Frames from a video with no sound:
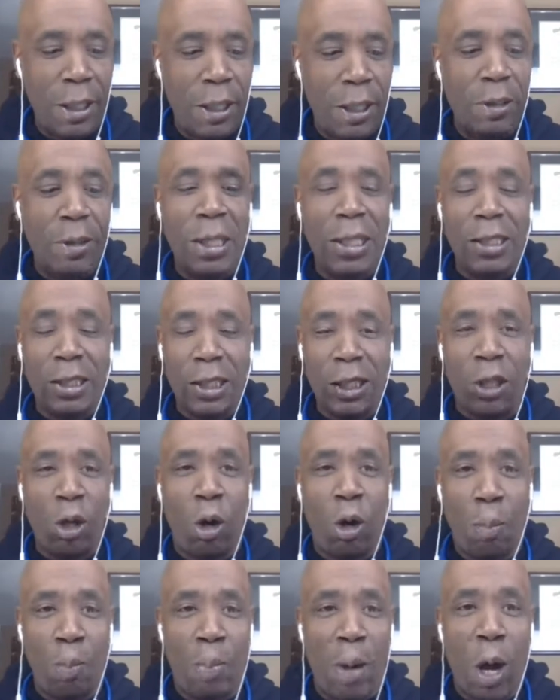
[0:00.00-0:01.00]
You need to
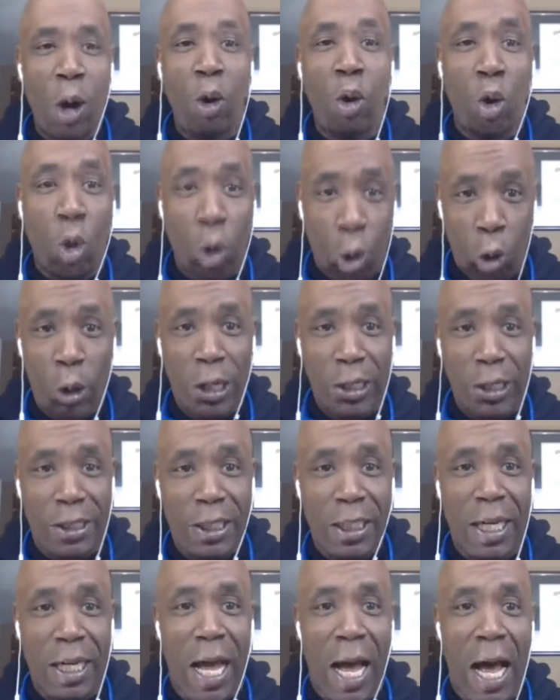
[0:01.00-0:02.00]
know about going
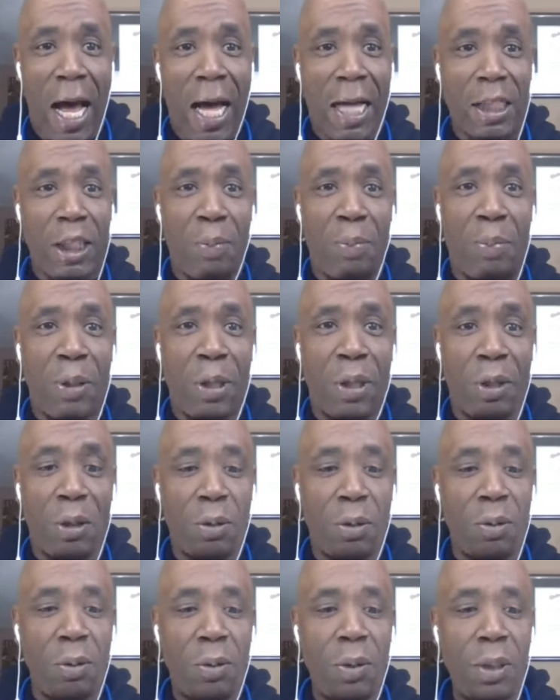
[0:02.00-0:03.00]
to the
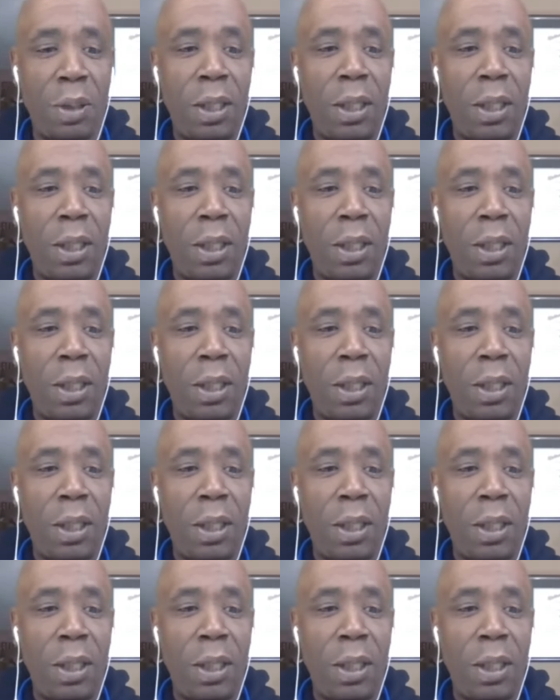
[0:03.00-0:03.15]
hospital.